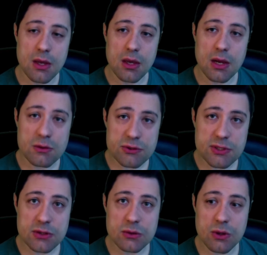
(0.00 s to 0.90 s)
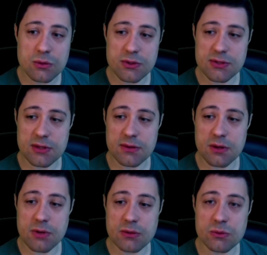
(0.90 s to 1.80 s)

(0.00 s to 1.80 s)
Interesting to notice that around